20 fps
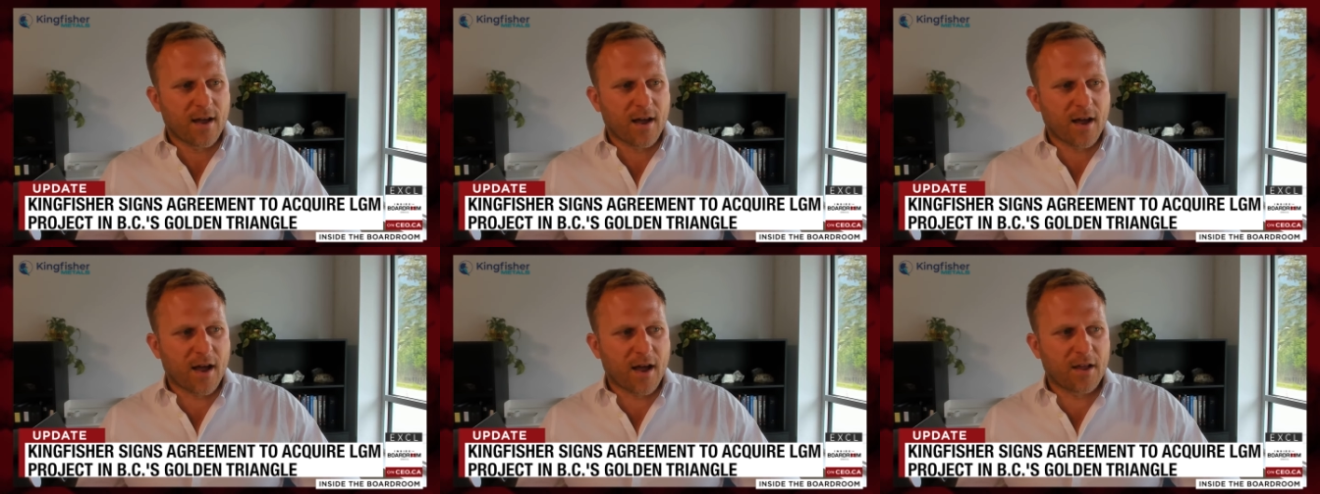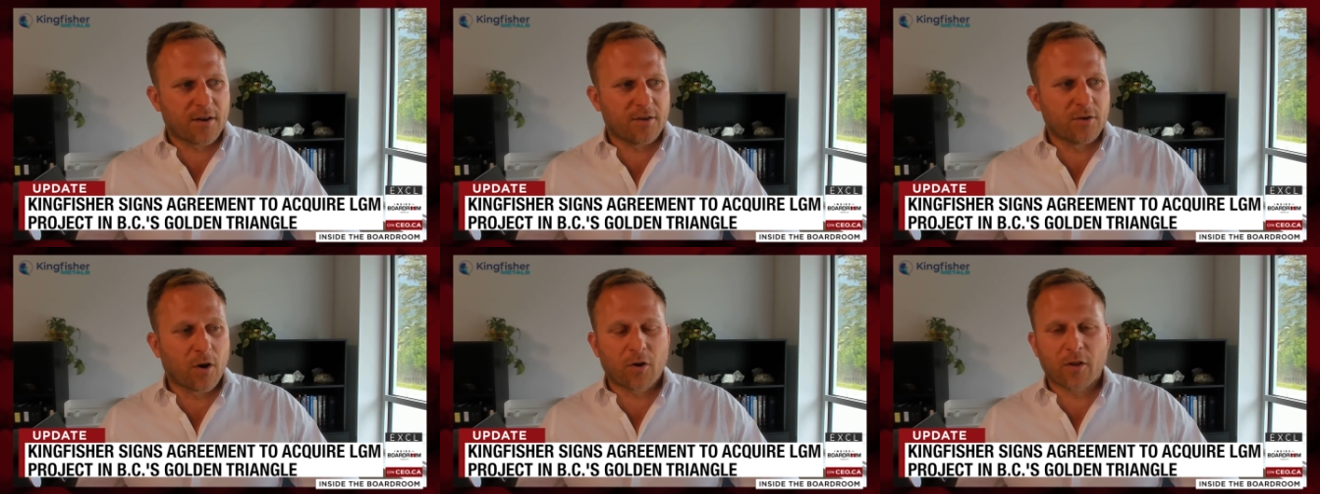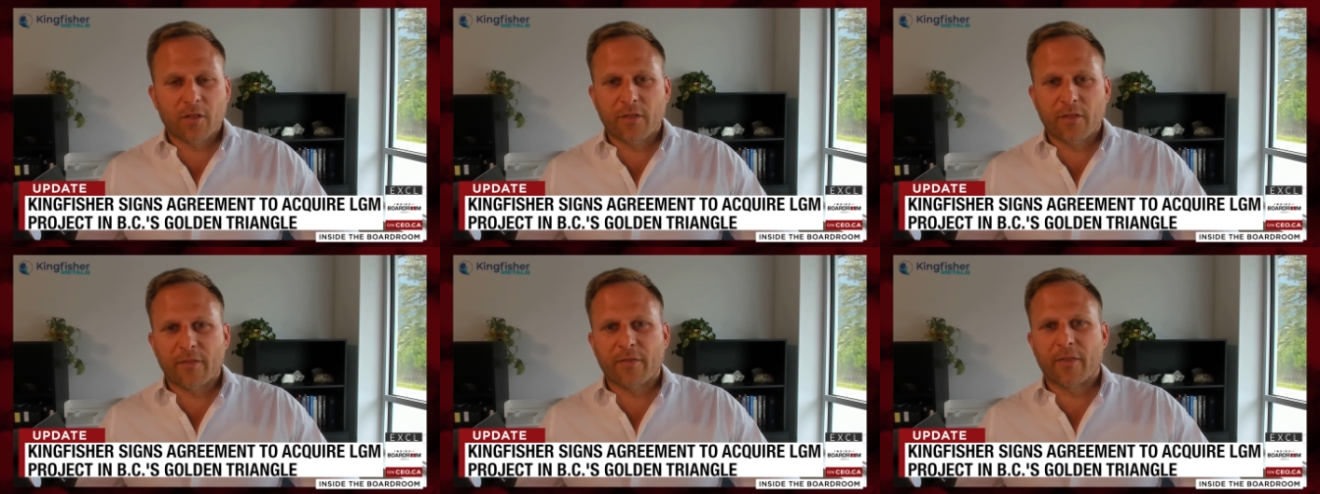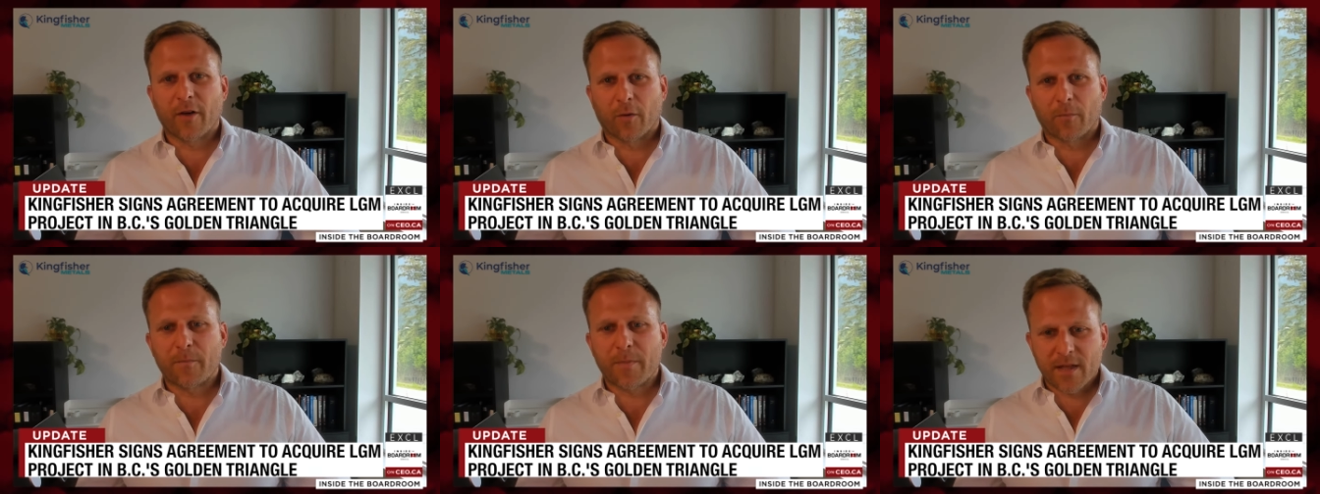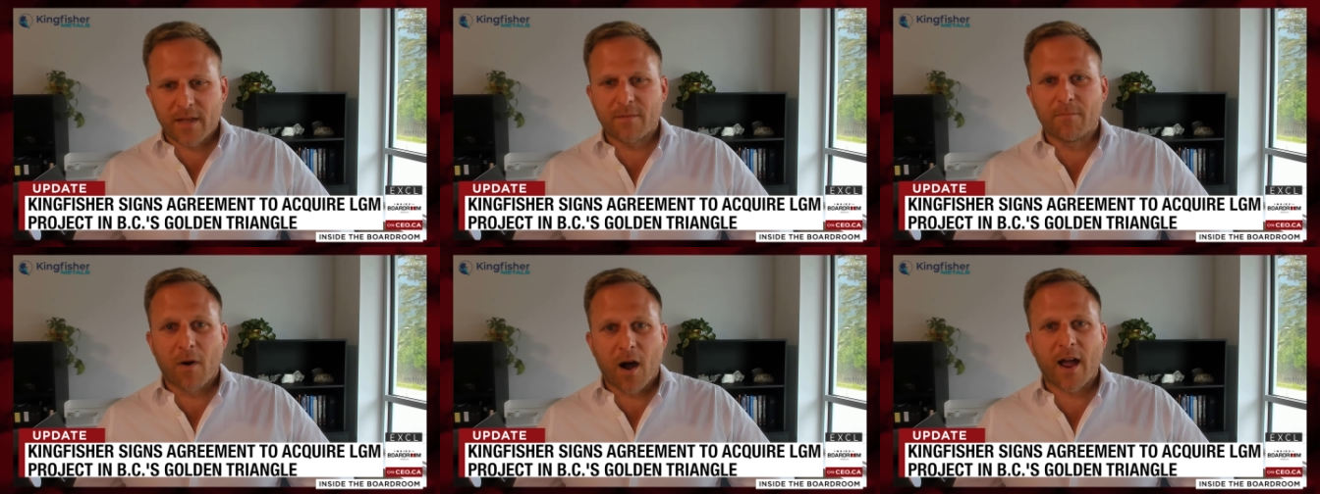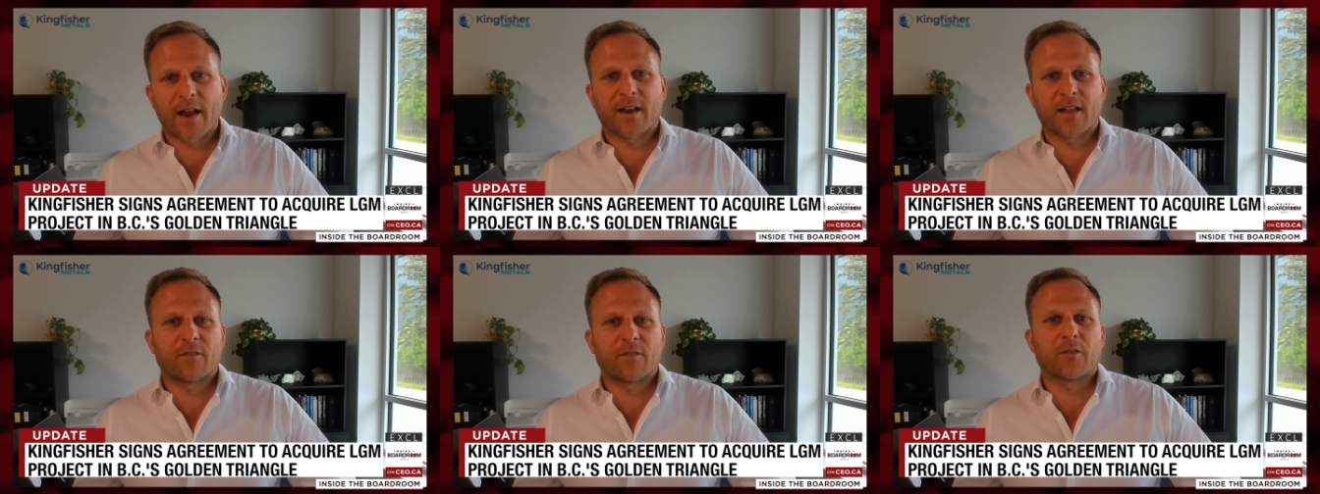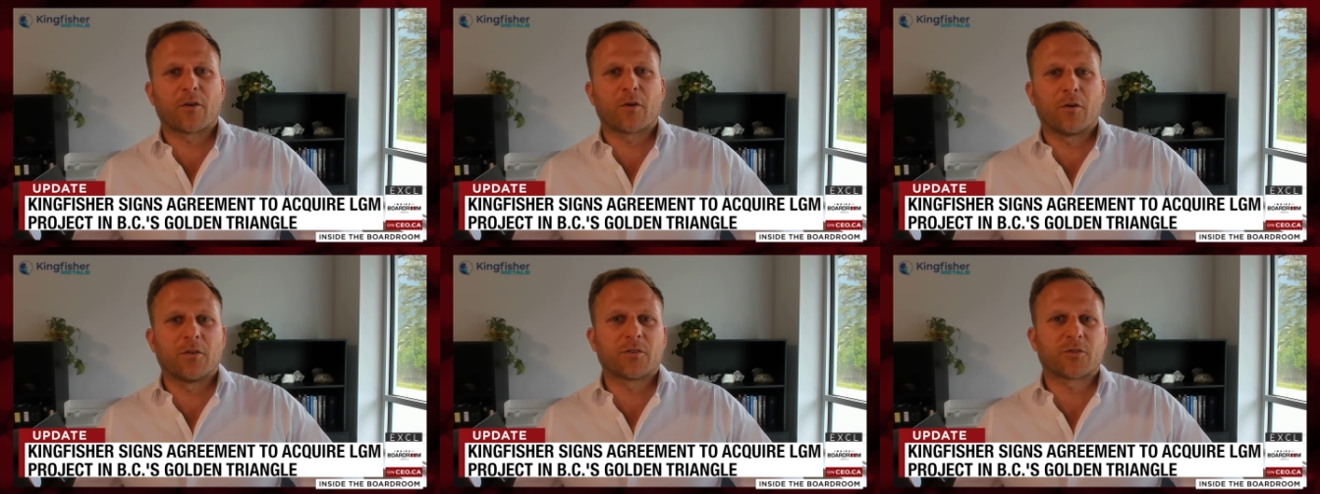uh, noted that they'll be mining in
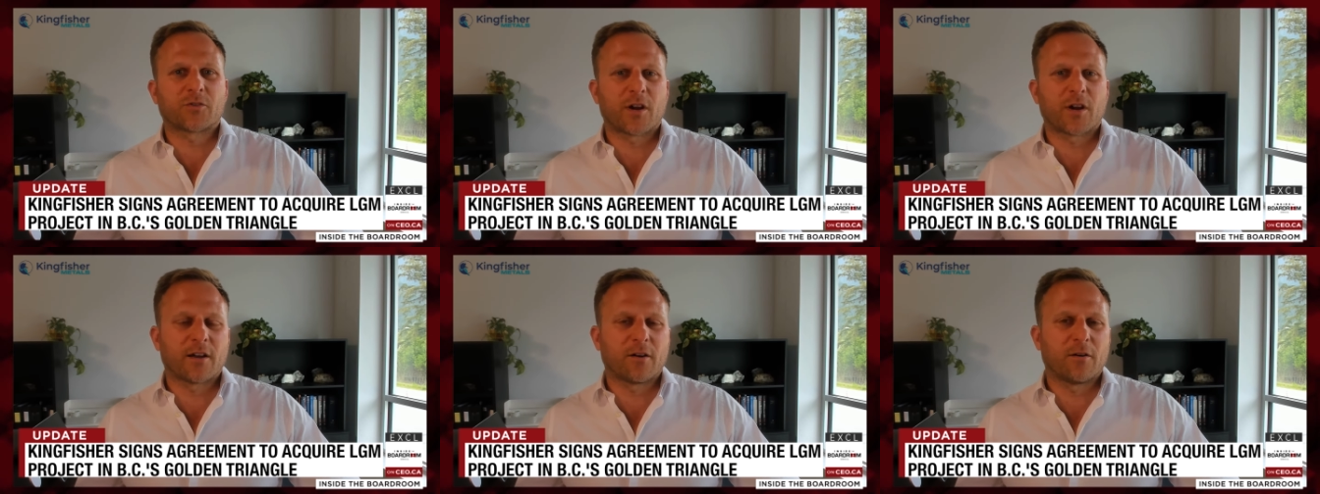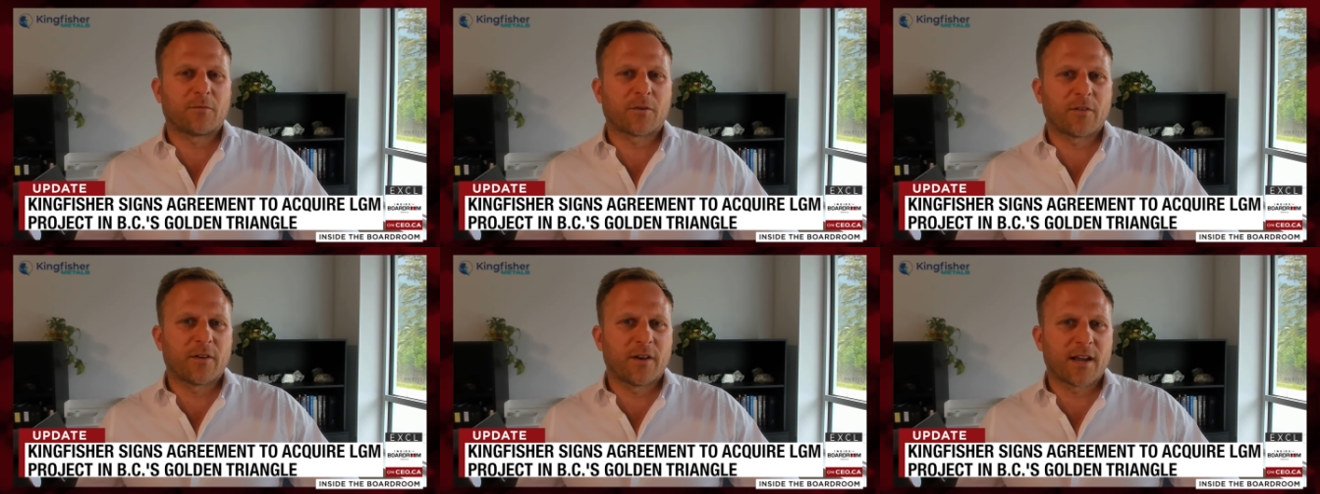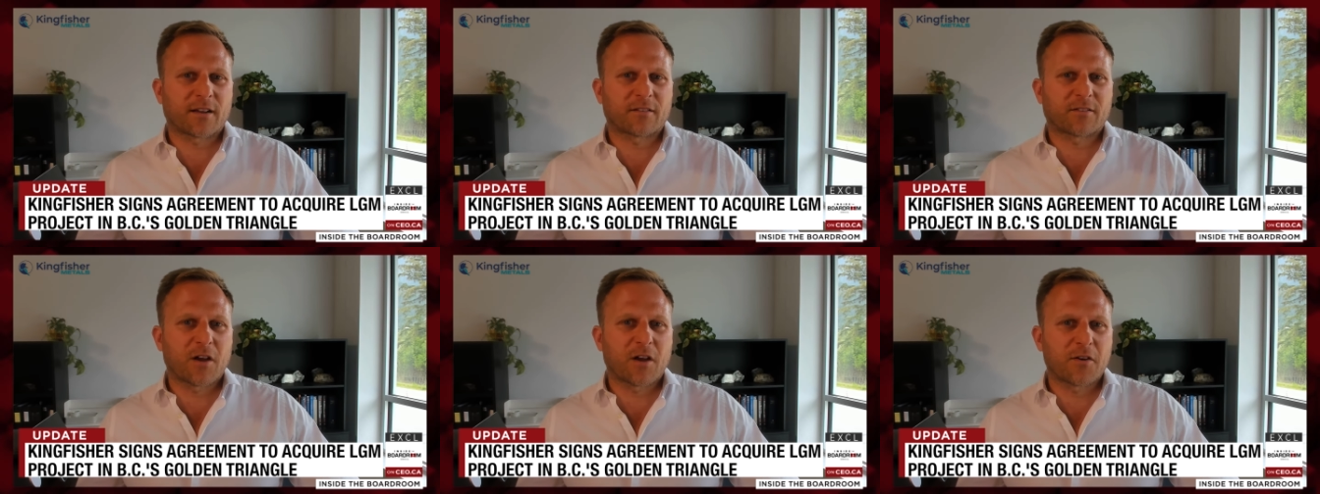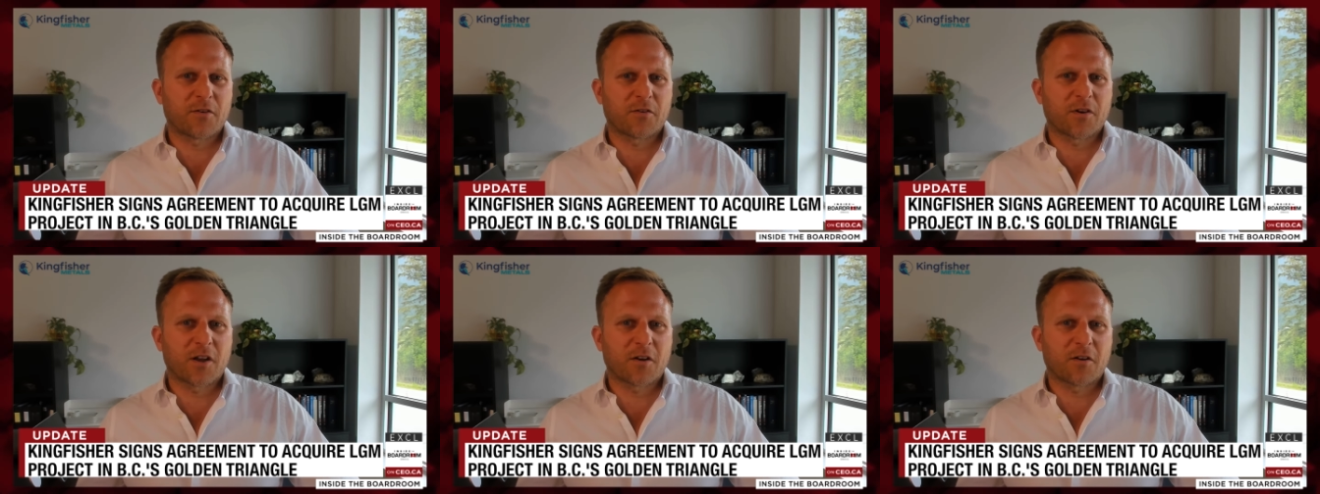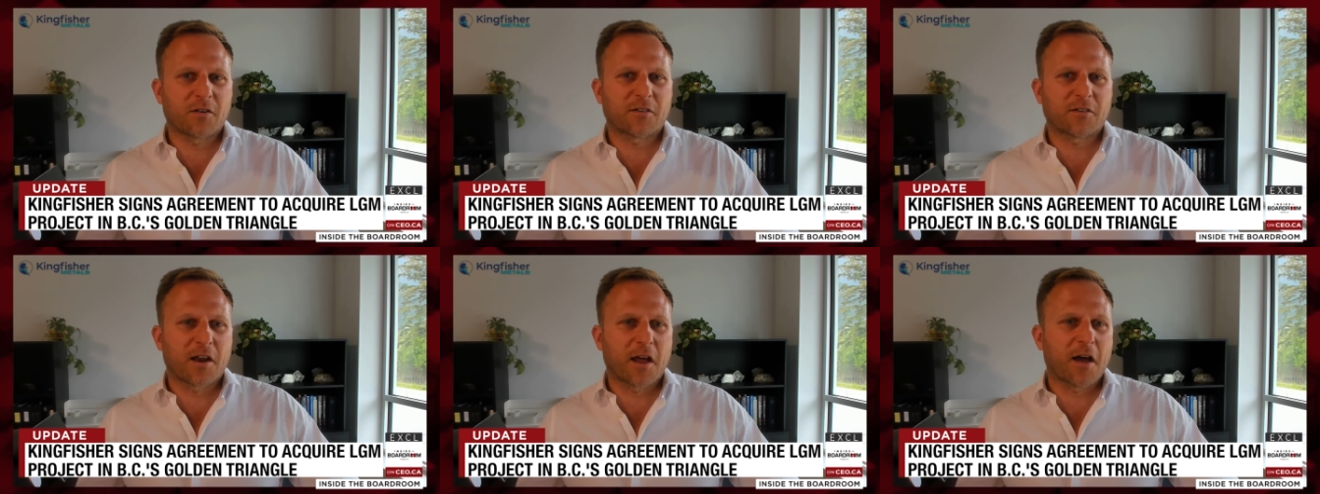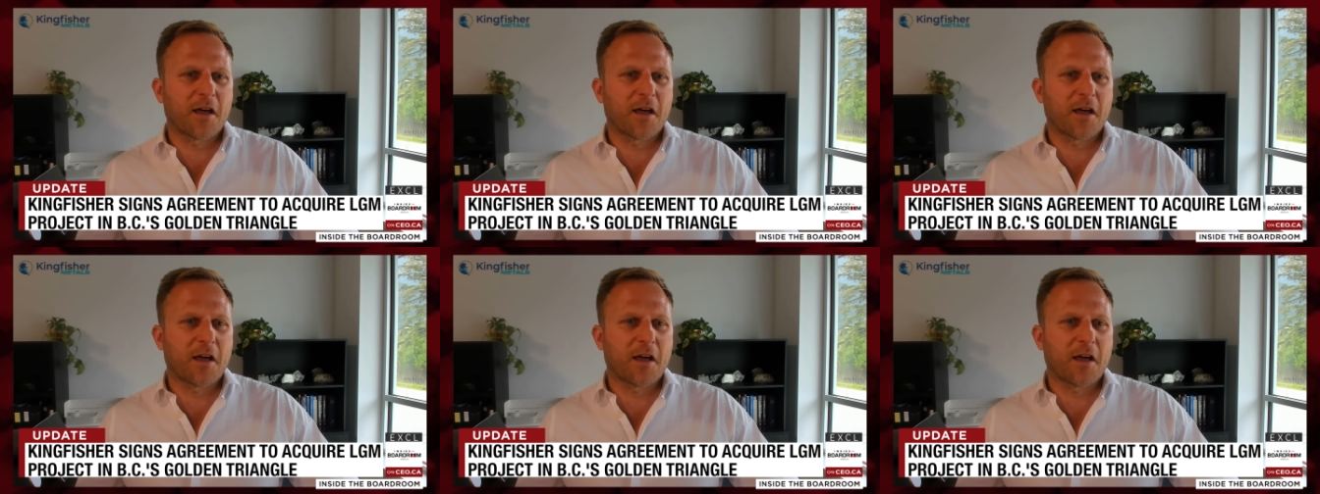the Golden Triangle for the next hundred years, and,